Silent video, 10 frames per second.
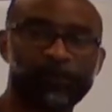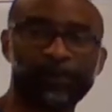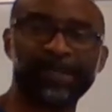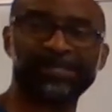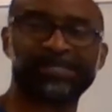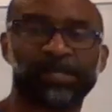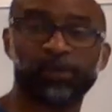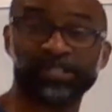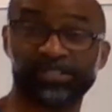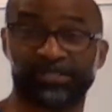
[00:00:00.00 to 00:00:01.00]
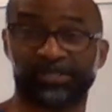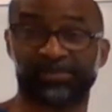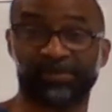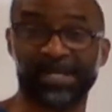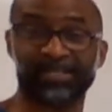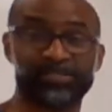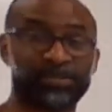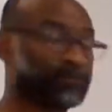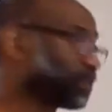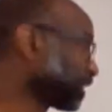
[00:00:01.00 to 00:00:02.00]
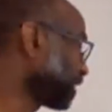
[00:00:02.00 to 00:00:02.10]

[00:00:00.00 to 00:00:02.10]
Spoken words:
4 basic questions, right? And so if you